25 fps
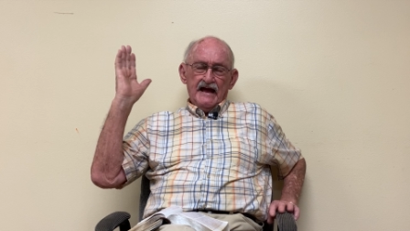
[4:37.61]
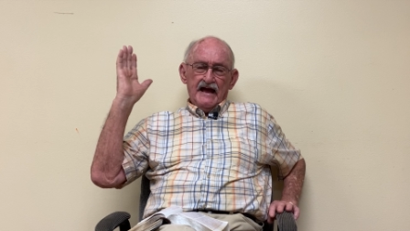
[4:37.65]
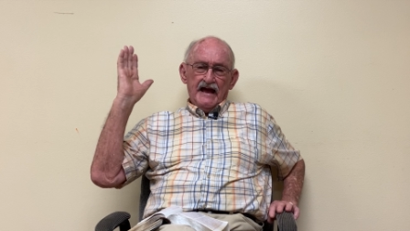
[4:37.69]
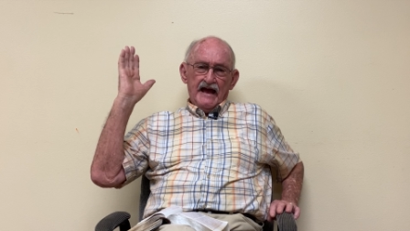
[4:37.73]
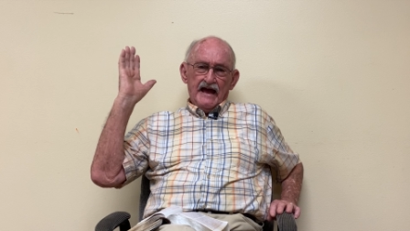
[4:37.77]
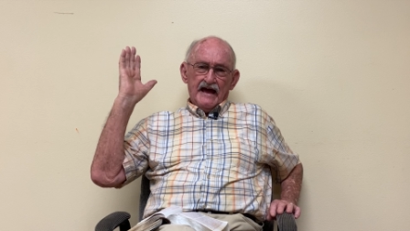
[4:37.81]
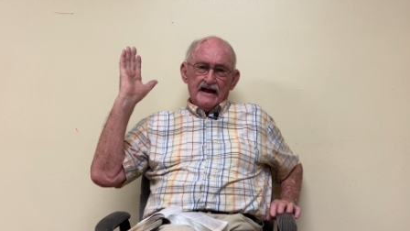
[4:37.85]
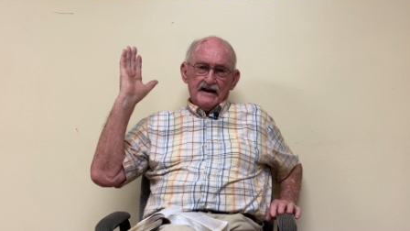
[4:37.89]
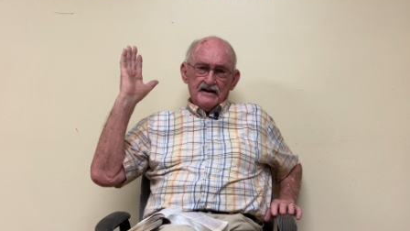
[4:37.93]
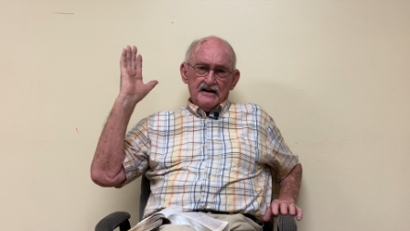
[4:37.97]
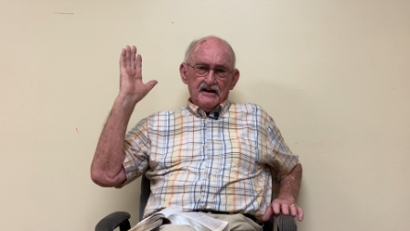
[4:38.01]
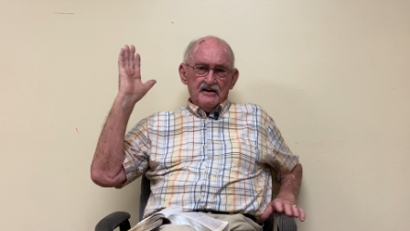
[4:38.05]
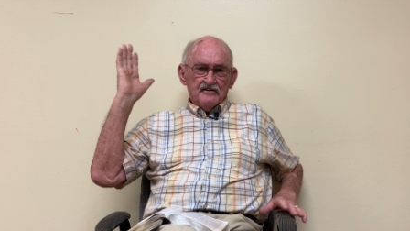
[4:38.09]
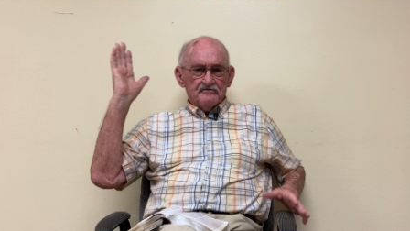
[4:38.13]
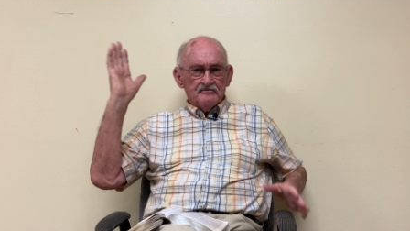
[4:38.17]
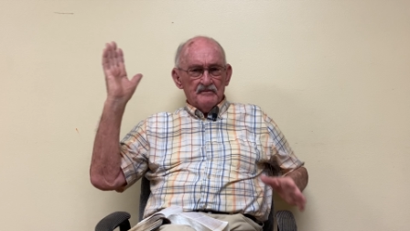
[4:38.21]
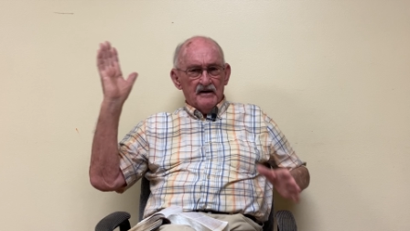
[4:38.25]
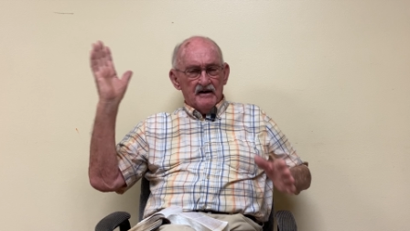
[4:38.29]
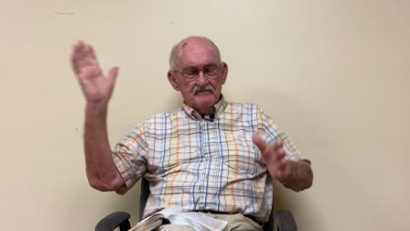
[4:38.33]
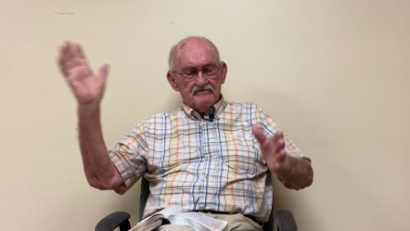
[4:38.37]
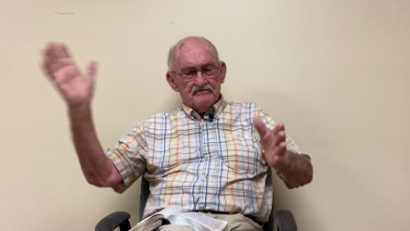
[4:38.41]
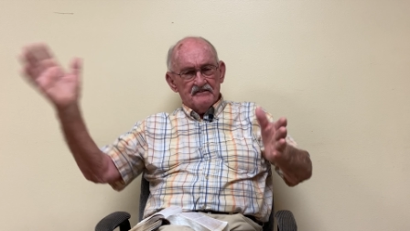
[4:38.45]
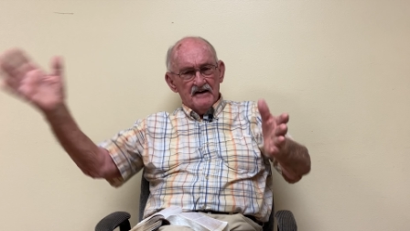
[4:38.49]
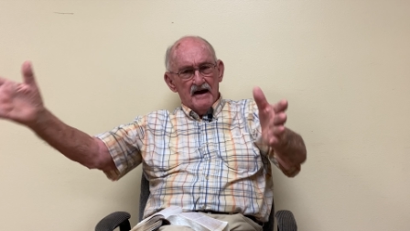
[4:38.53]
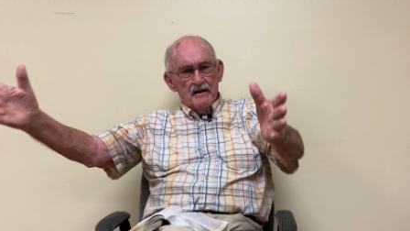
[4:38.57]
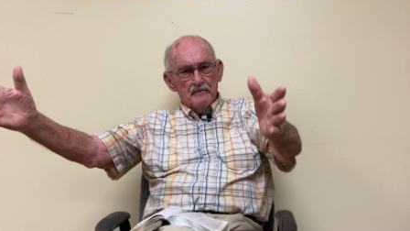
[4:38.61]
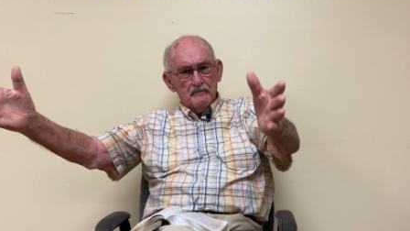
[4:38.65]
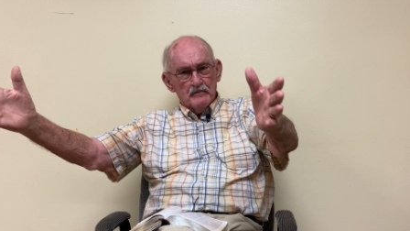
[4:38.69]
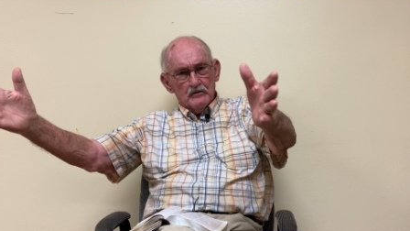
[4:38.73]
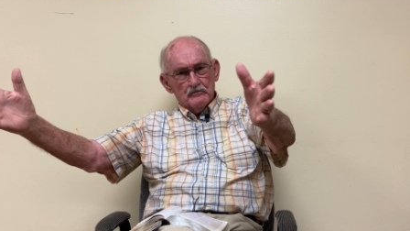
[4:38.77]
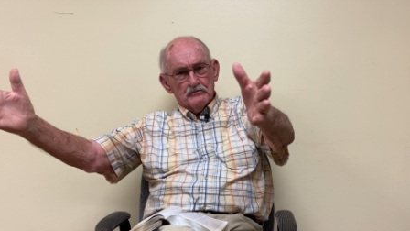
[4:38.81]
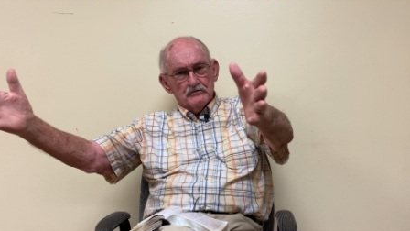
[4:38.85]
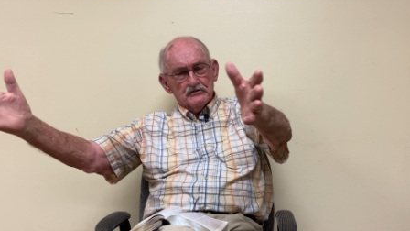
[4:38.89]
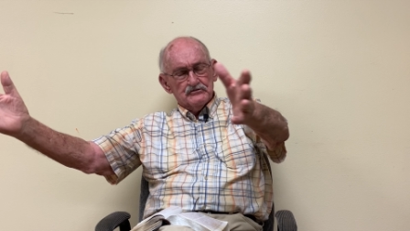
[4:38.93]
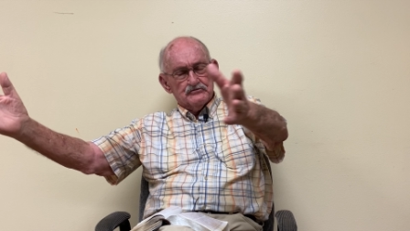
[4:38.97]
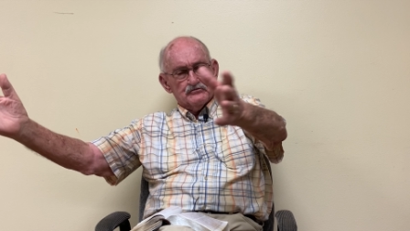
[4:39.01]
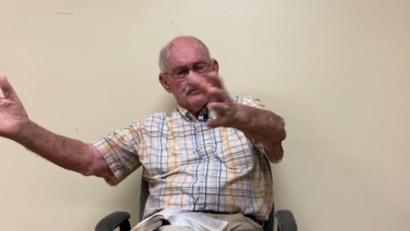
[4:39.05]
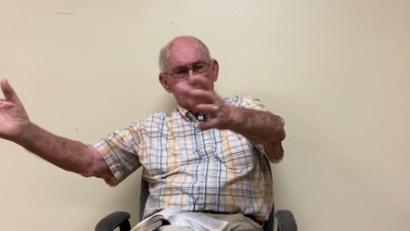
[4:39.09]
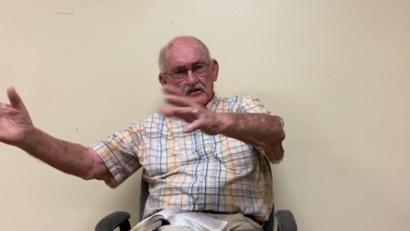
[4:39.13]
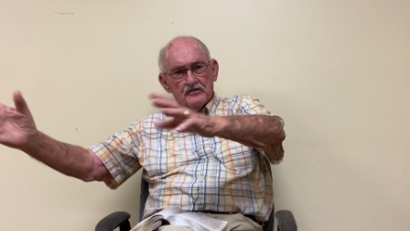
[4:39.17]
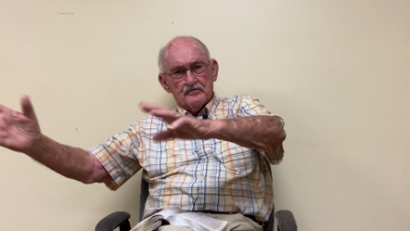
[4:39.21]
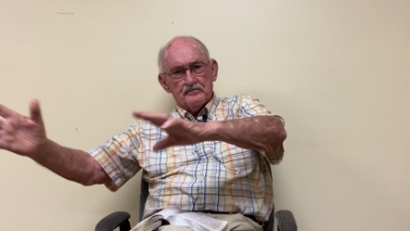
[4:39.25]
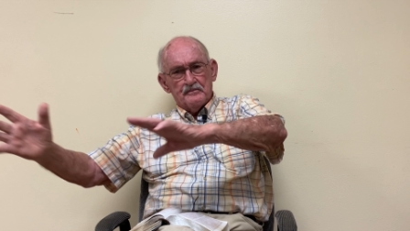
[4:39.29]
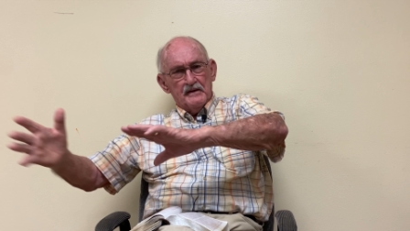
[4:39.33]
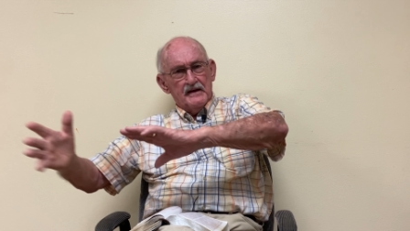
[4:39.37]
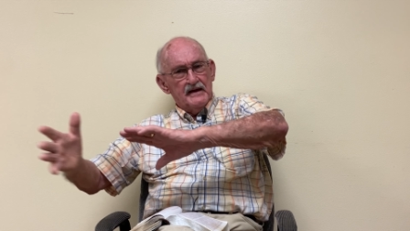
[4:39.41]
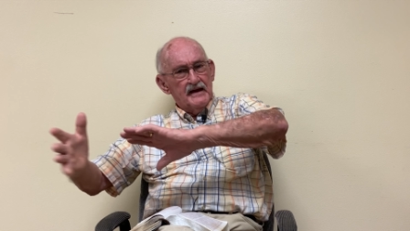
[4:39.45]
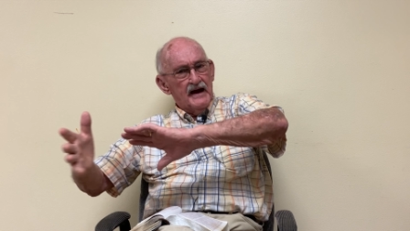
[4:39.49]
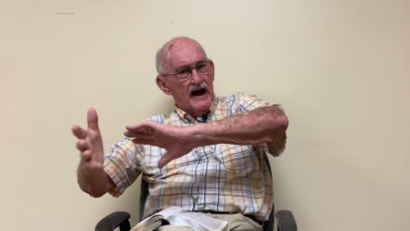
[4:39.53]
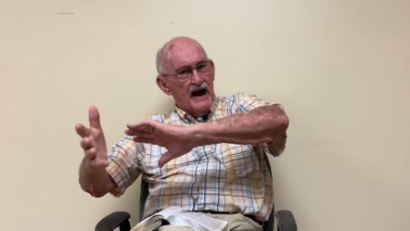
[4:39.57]
and if my family was with
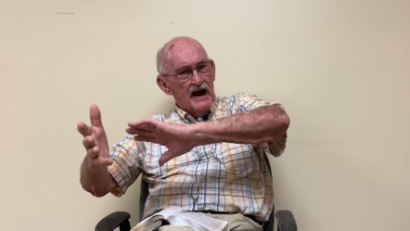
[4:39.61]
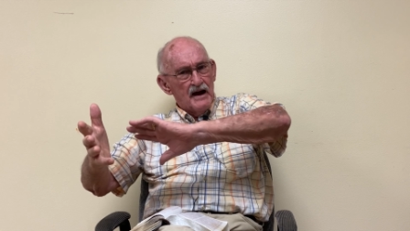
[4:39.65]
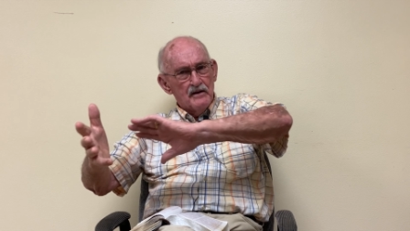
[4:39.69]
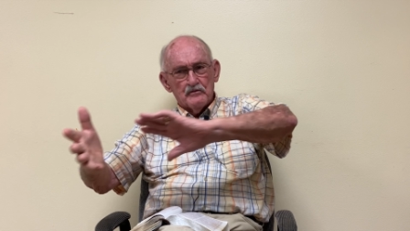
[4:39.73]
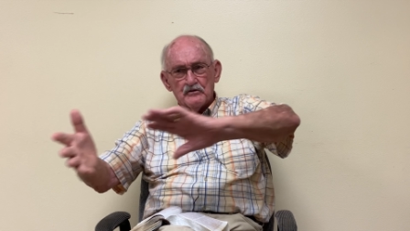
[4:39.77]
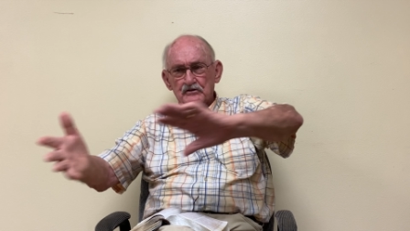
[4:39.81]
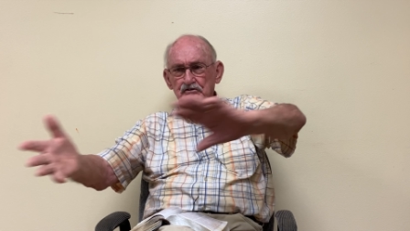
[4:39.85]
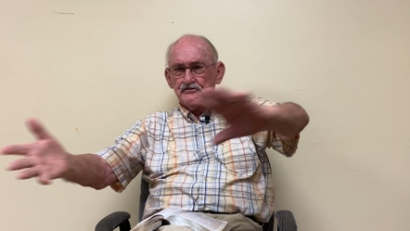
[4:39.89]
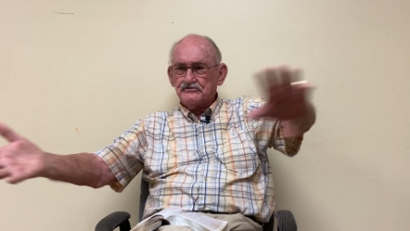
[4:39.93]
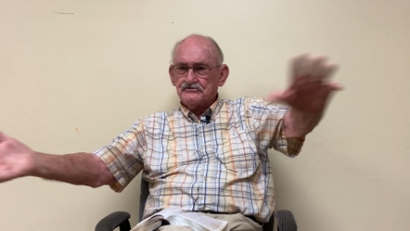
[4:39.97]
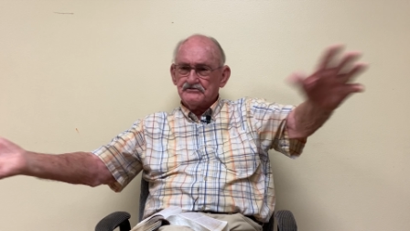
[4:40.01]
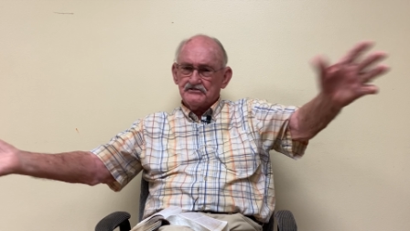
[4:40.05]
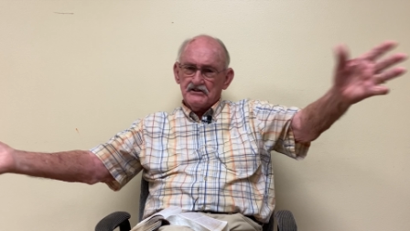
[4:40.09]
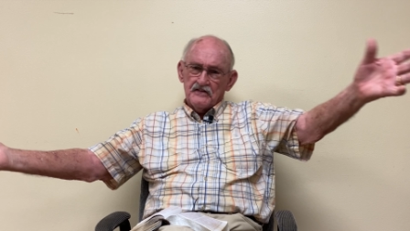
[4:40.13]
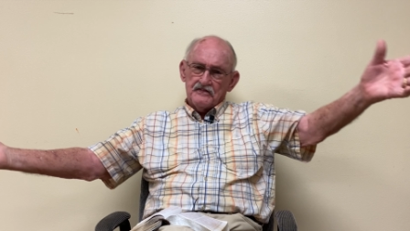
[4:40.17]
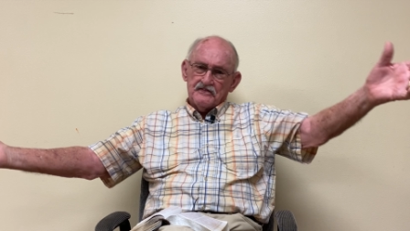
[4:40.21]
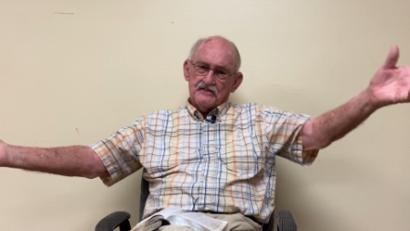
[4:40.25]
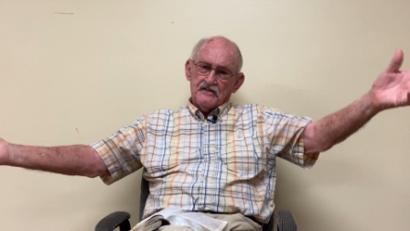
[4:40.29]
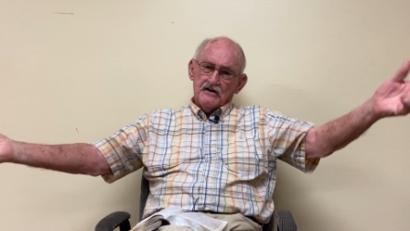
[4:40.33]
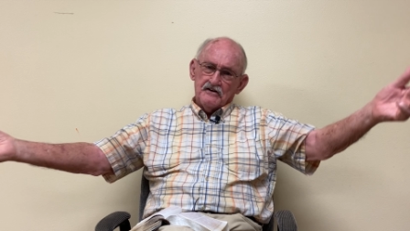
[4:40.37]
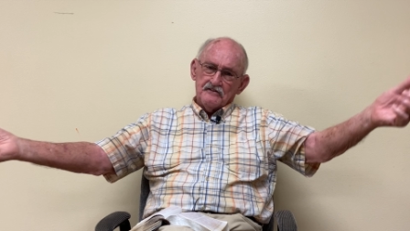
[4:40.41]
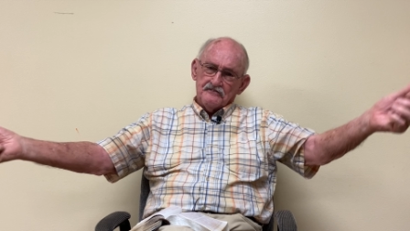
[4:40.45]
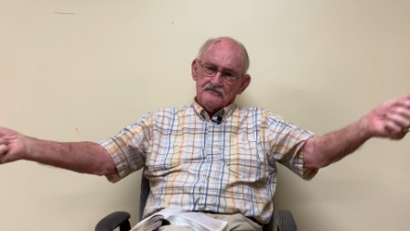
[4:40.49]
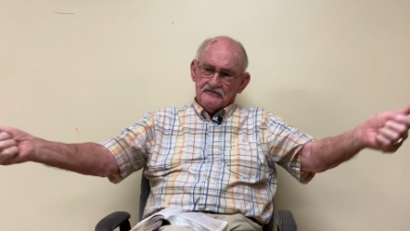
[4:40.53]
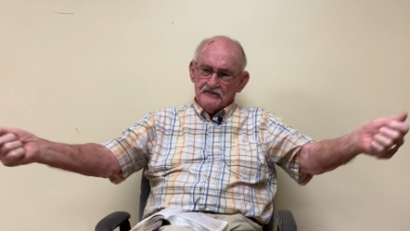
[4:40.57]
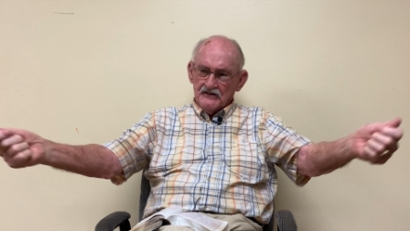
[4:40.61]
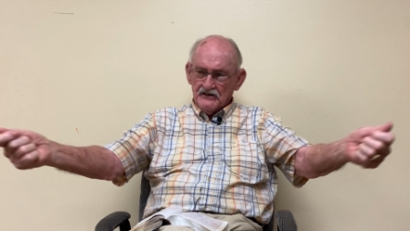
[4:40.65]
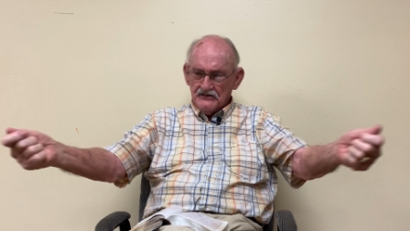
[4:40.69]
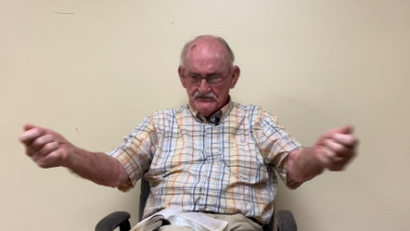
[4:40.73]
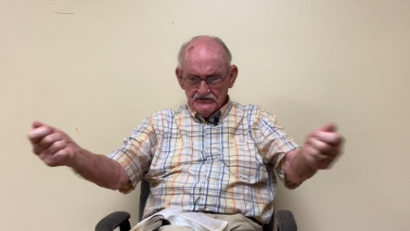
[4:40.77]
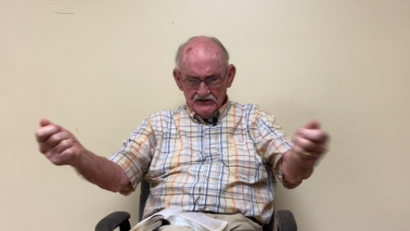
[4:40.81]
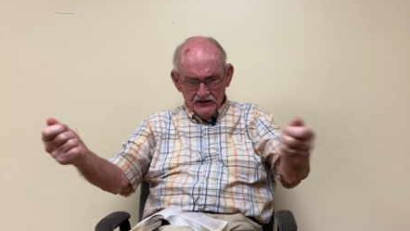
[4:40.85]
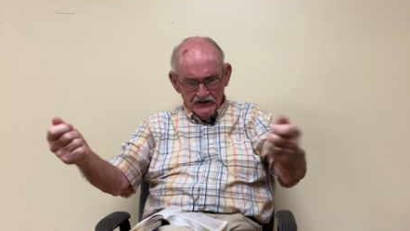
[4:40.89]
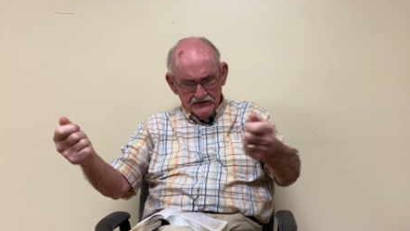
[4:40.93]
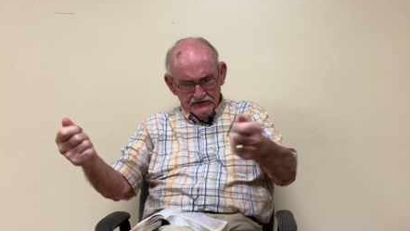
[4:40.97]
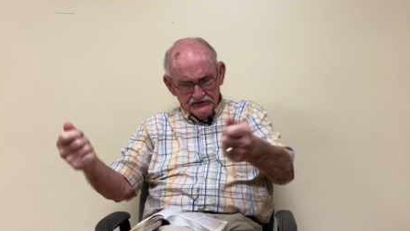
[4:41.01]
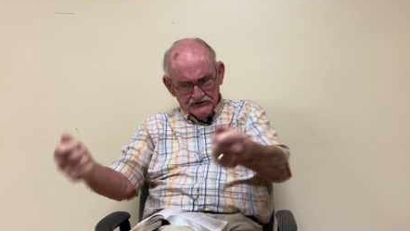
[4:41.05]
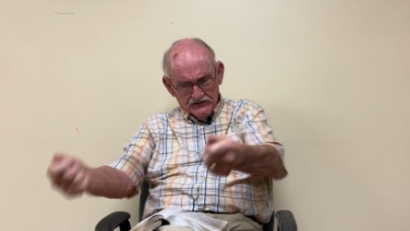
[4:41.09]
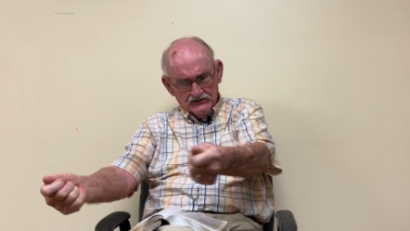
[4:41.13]
me, I would sit there fishing,